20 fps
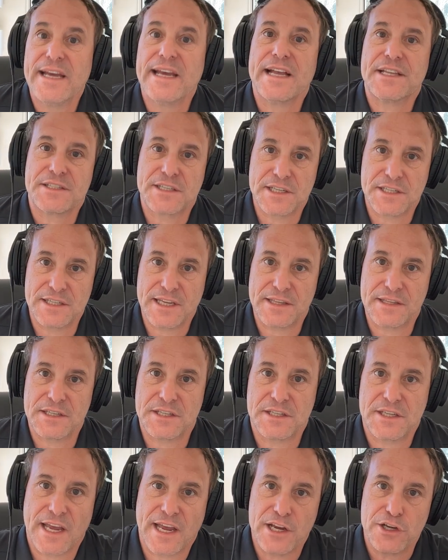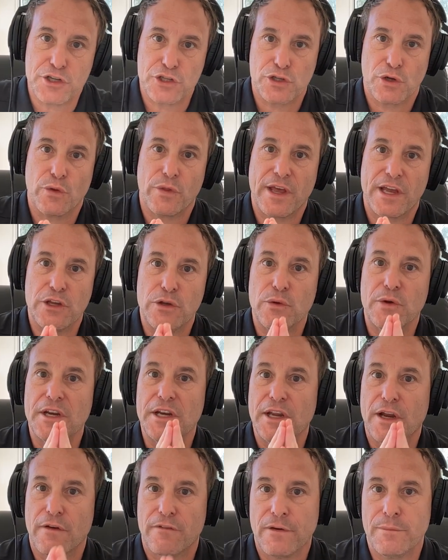It's to set the stage so that you can
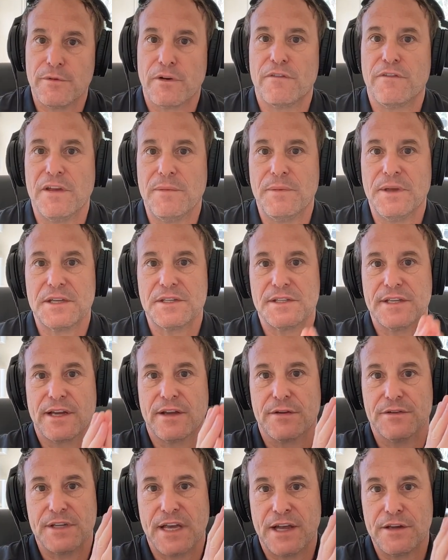hear from your VP of sales